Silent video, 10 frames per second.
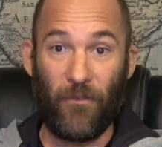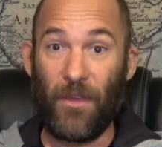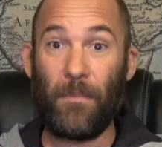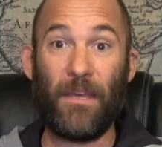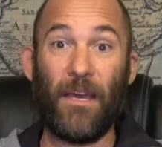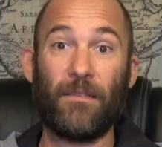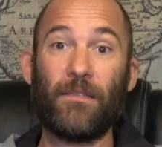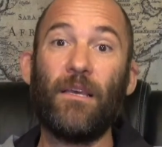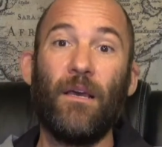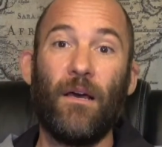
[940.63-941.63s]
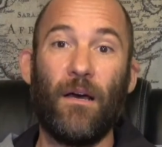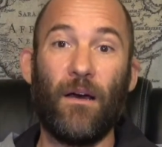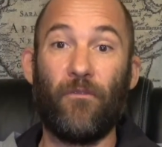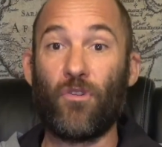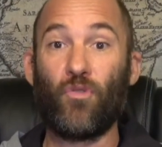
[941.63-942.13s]
VPS,
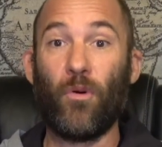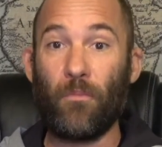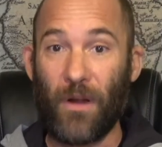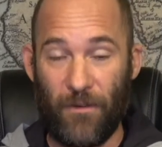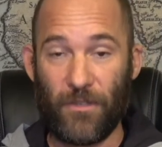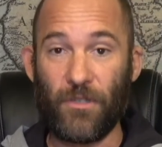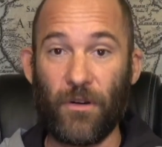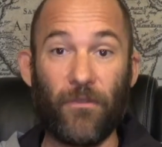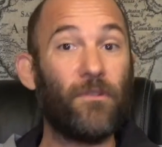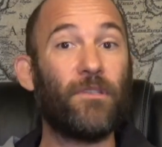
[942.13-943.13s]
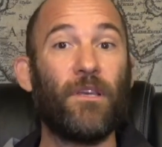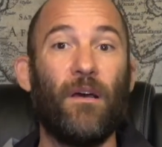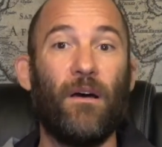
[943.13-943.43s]
virtual private servers,